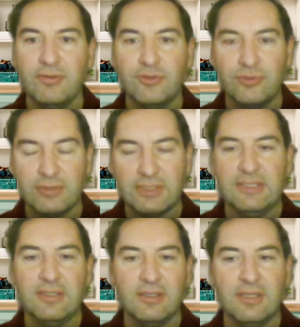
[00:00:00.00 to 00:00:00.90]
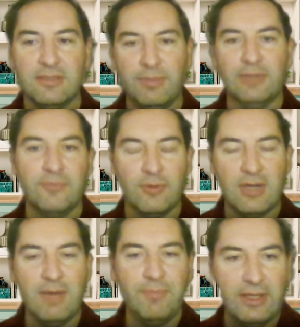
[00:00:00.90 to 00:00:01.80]
you should consider that part of your
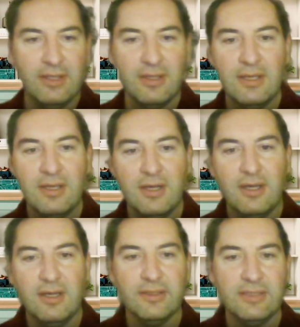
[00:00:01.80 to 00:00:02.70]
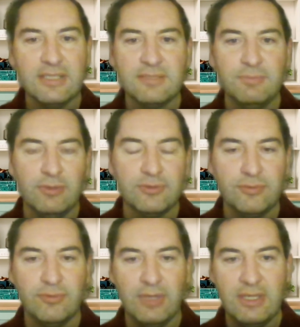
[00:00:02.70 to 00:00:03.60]
company doesn't belong
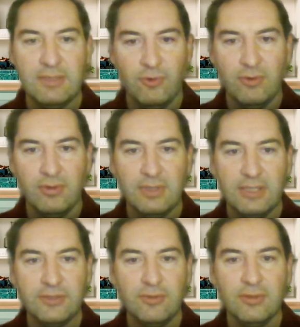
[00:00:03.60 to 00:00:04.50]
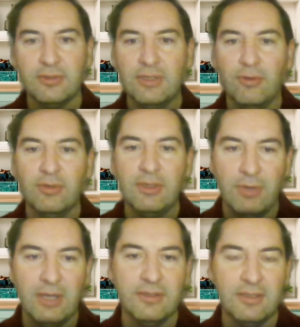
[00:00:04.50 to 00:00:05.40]
to you anymore, and you are not the only
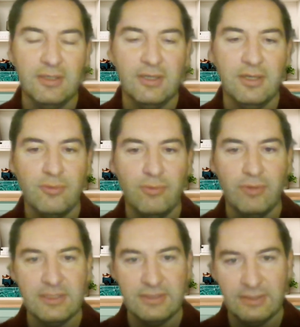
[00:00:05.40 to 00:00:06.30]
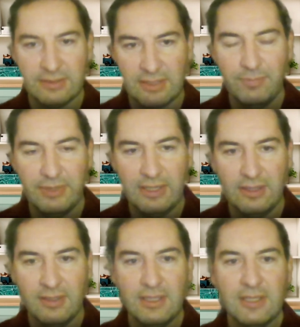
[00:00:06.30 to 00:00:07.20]
one who runs this
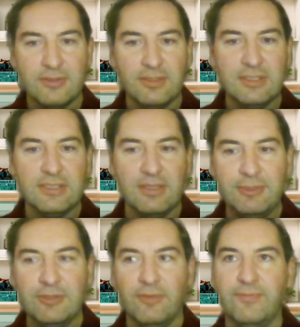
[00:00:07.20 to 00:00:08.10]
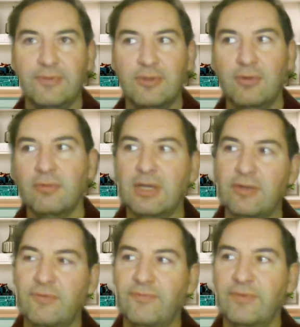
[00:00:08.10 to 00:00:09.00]
company. So this is a bit of kind of